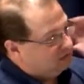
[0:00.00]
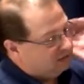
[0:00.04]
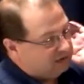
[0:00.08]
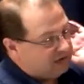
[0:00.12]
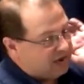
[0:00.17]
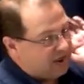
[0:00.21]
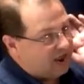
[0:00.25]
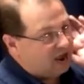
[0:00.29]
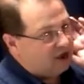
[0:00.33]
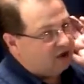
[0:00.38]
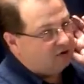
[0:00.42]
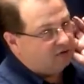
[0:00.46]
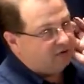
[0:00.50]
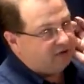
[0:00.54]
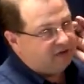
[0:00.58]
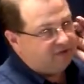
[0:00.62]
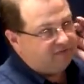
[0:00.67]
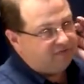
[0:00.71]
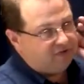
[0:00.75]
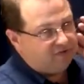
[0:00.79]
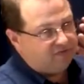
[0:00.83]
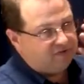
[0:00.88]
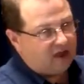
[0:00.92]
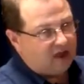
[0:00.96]
Now,
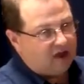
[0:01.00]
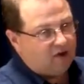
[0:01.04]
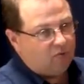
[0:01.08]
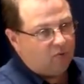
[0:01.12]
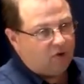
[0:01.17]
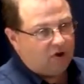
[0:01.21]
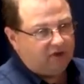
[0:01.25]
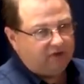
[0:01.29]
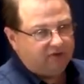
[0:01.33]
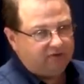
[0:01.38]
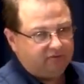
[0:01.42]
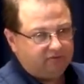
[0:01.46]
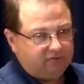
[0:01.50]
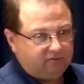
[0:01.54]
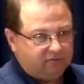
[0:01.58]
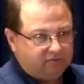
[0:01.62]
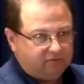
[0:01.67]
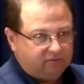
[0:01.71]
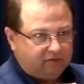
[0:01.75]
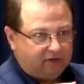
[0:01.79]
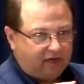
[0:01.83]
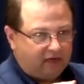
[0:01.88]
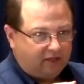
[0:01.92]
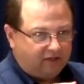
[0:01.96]
if you've got one
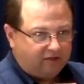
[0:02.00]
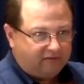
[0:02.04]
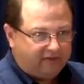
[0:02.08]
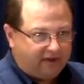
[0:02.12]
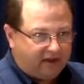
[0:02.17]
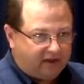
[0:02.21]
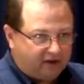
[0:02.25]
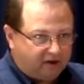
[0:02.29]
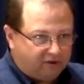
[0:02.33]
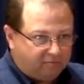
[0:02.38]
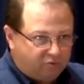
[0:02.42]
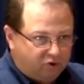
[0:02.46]
elevator